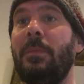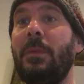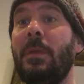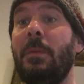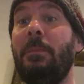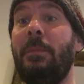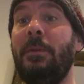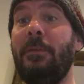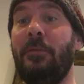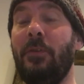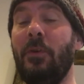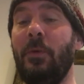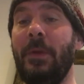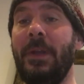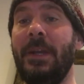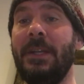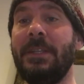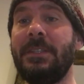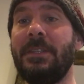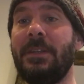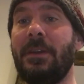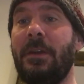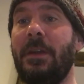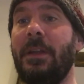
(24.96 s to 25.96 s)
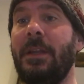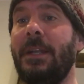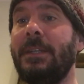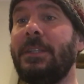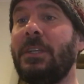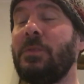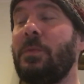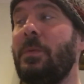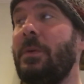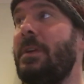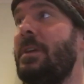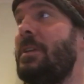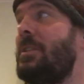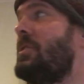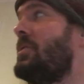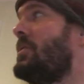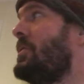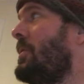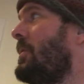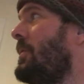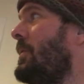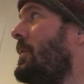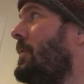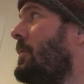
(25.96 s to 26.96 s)
Before we get started, I just wanted to
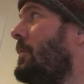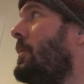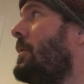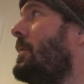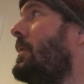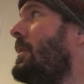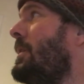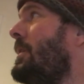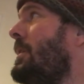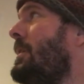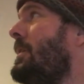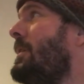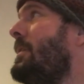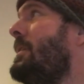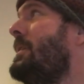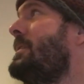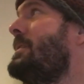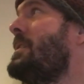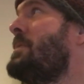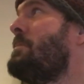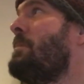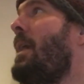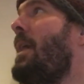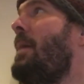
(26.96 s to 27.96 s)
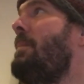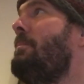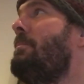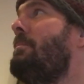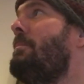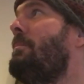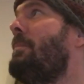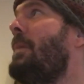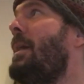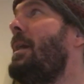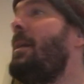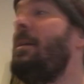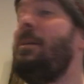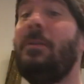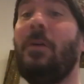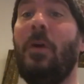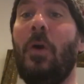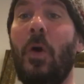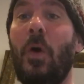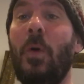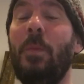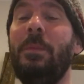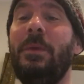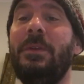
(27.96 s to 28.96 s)
show you, this is my
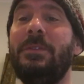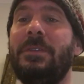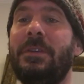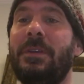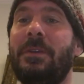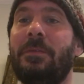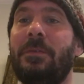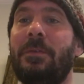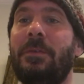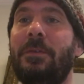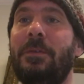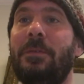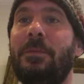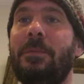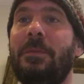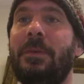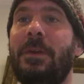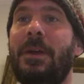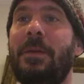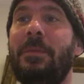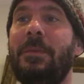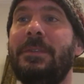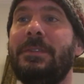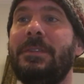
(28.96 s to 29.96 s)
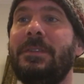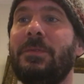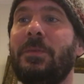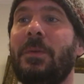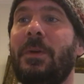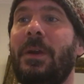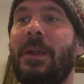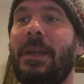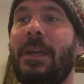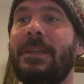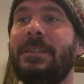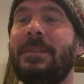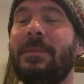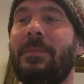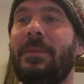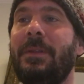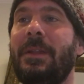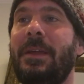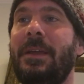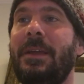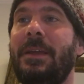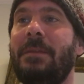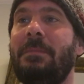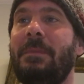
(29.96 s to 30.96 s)
home music room. This is where I get to
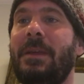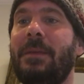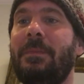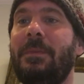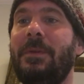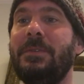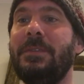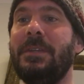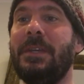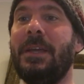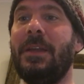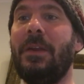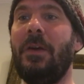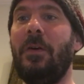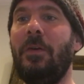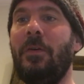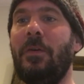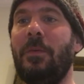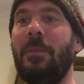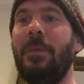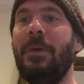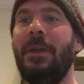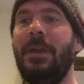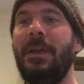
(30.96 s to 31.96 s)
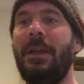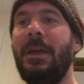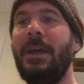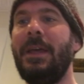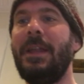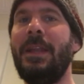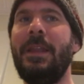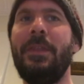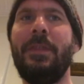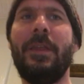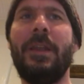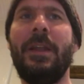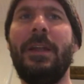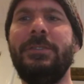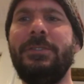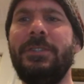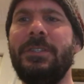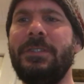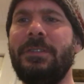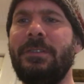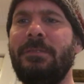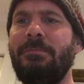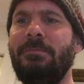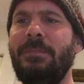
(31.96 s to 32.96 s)
play and make music at home. And I thought I'd just
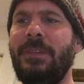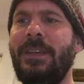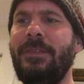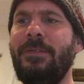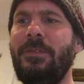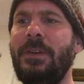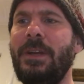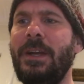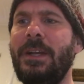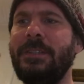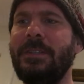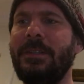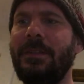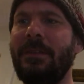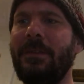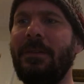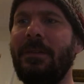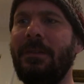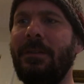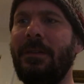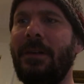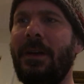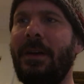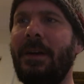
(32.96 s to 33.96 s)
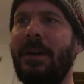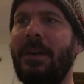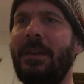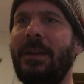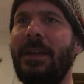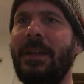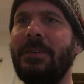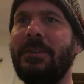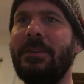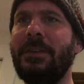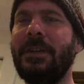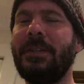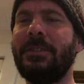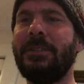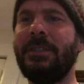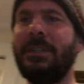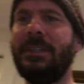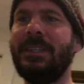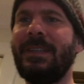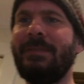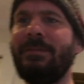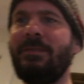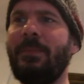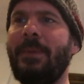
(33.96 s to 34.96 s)
give you guys a little introduction to
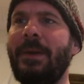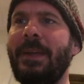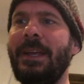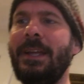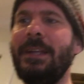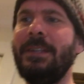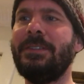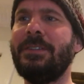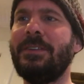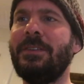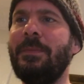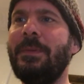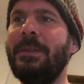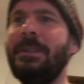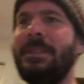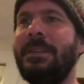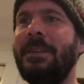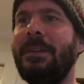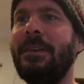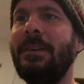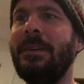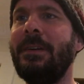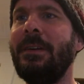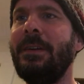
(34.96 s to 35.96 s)
some of my instruments here.